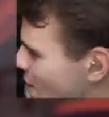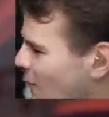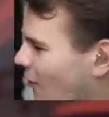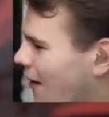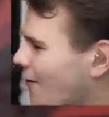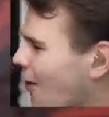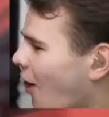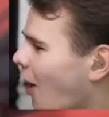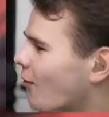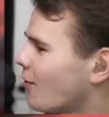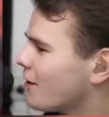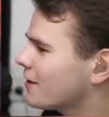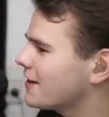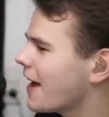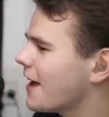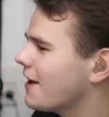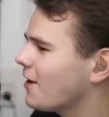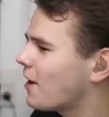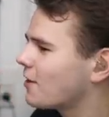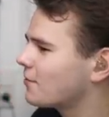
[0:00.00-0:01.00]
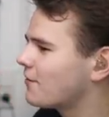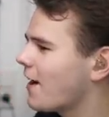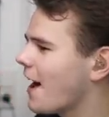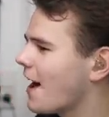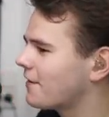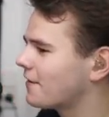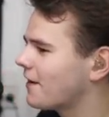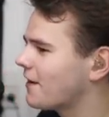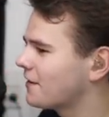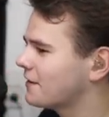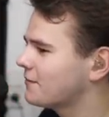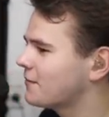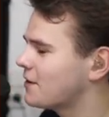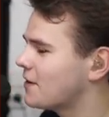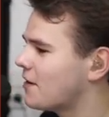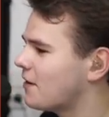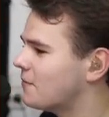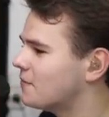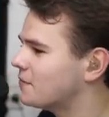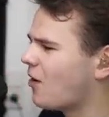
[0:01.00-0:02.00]
Why am I always hating on Reiner? I don't even
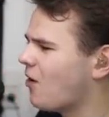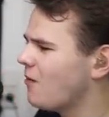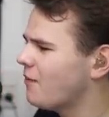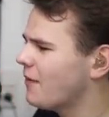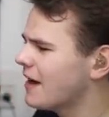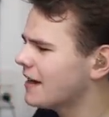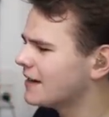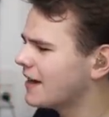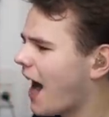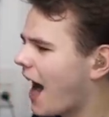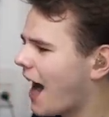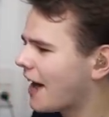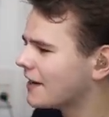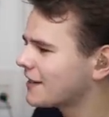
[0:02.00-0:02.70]
know. Oh my god,